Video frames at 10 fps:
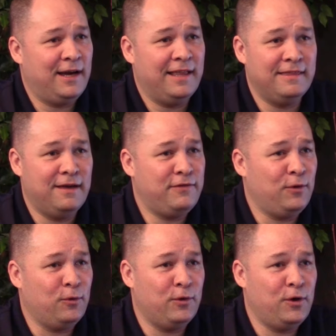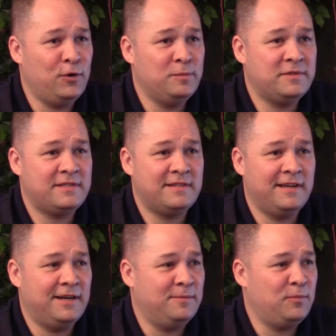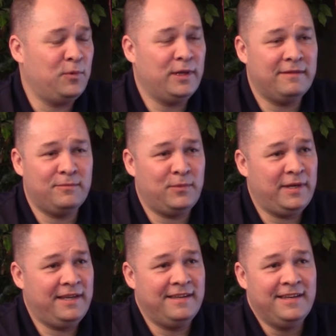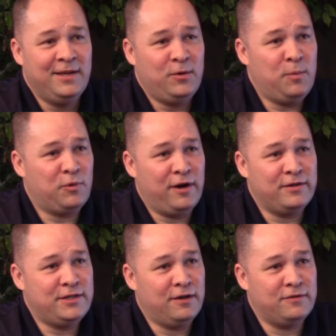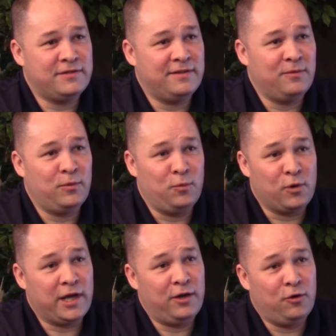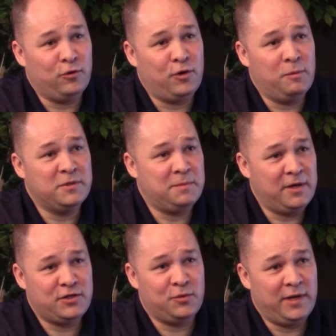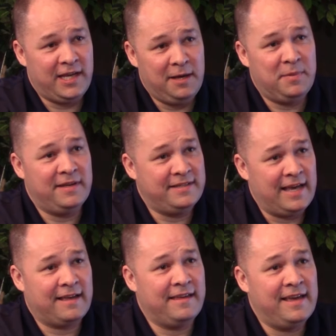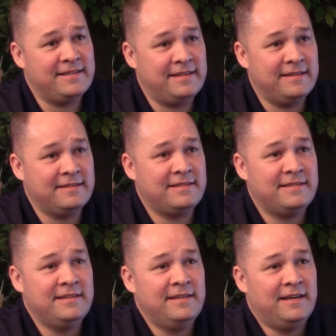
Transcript: I love the old homes. We pride ourselves in working in old homes to make sure we can keep it exactly as is.